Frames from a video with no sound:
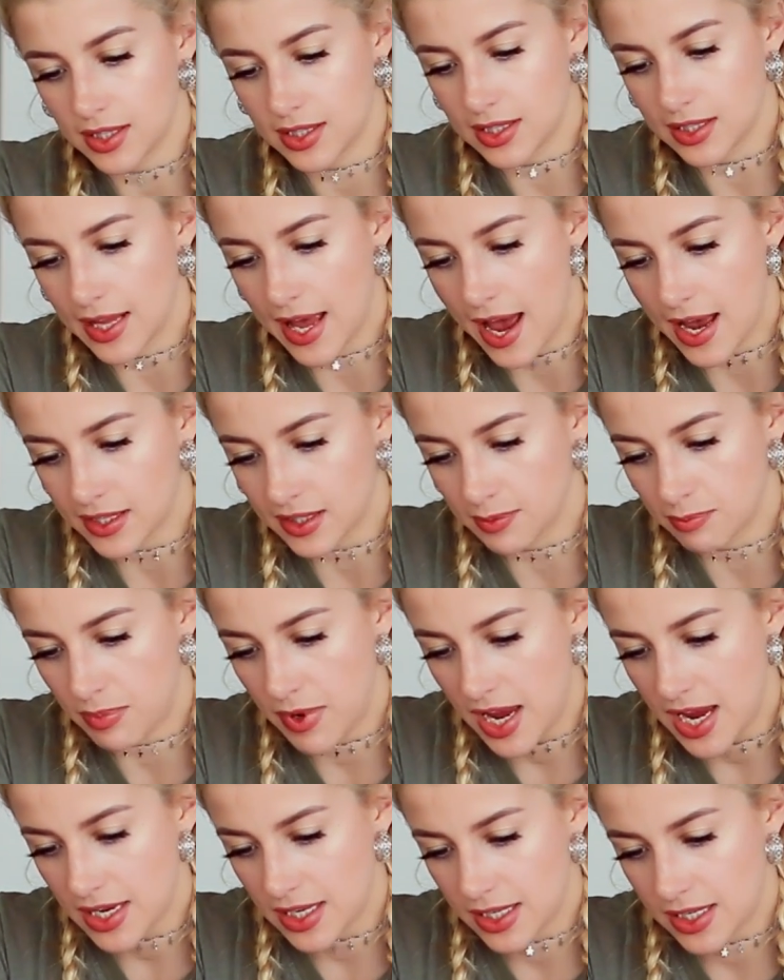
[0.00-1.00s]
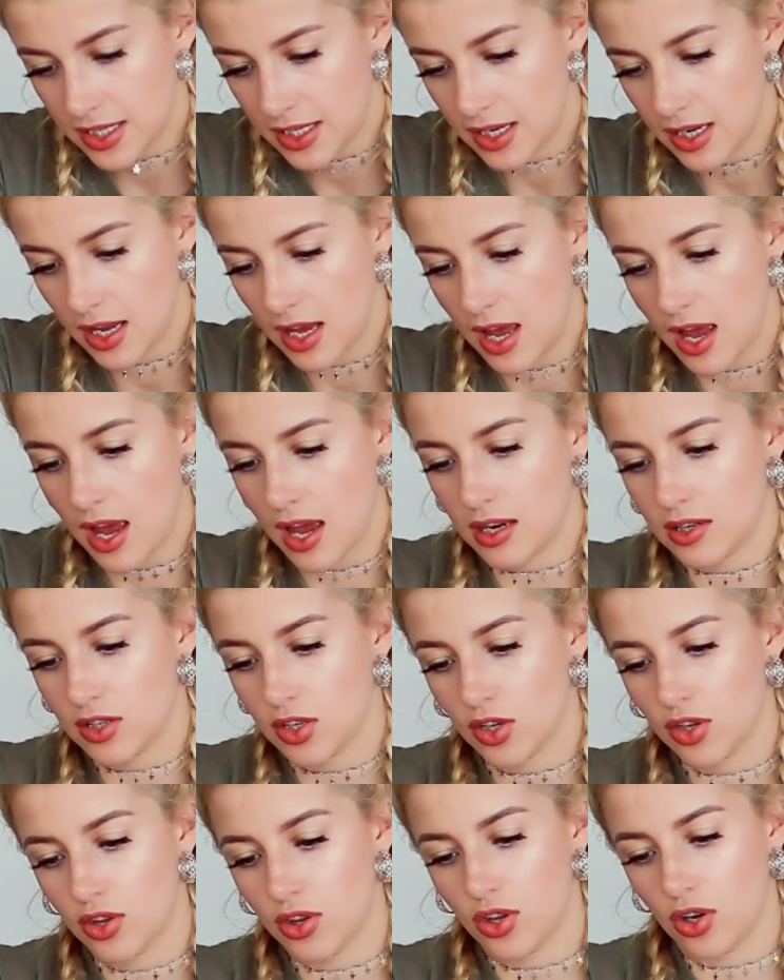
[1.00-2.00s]
this last bit and
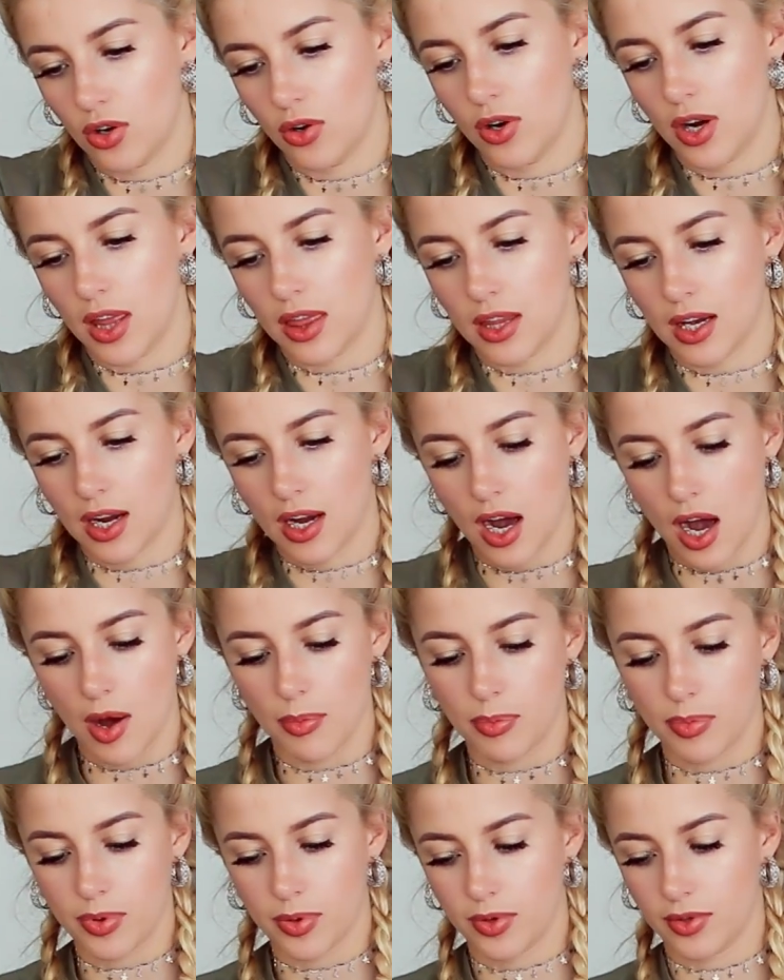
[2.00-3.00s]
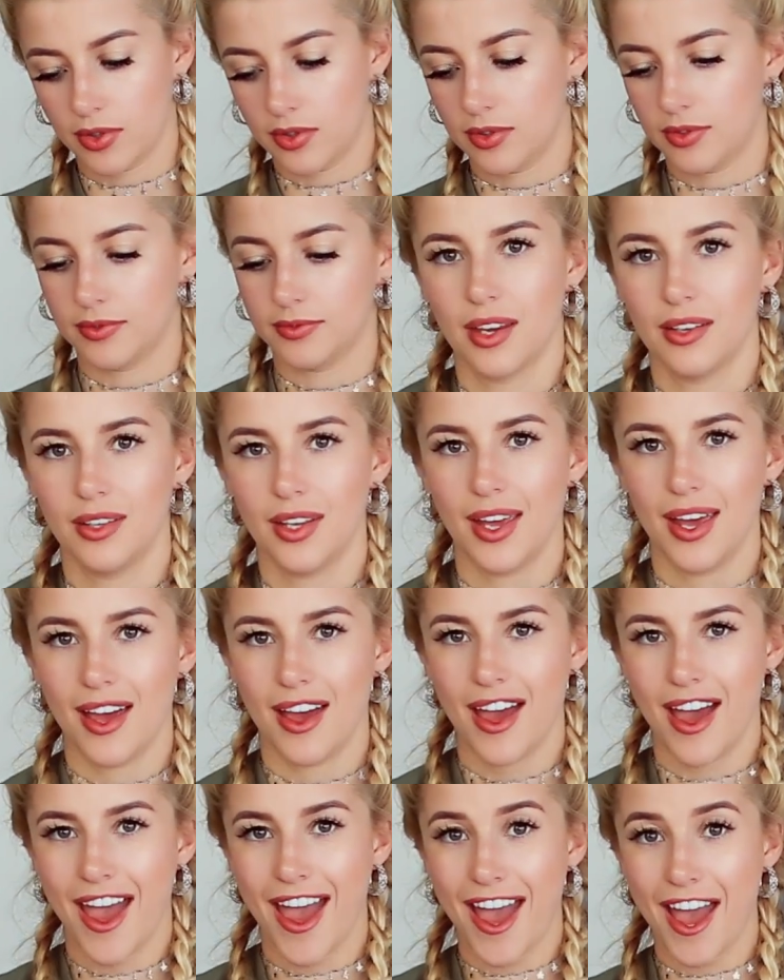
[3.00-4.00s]
throw it in the cup.
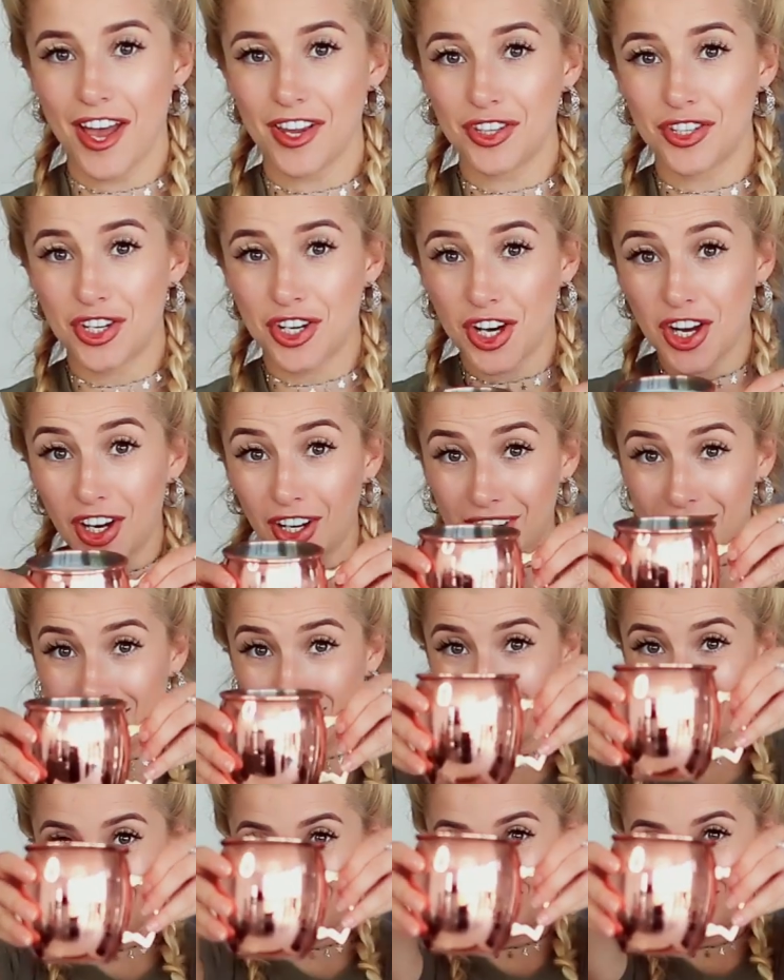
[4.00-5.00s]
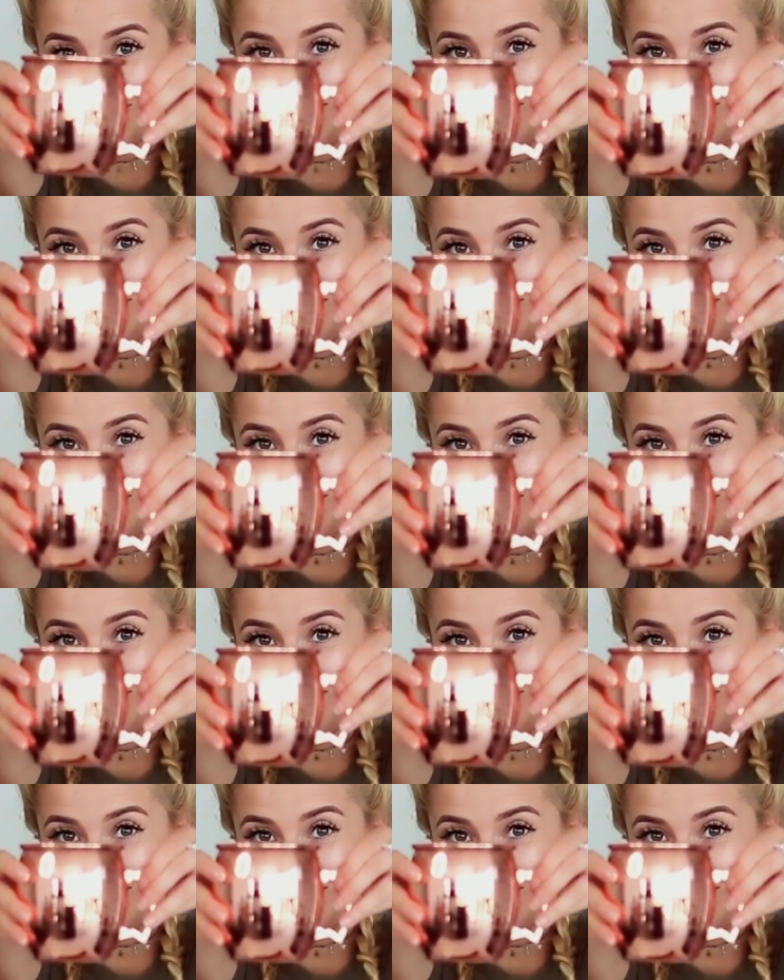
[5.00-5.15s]
And cheers!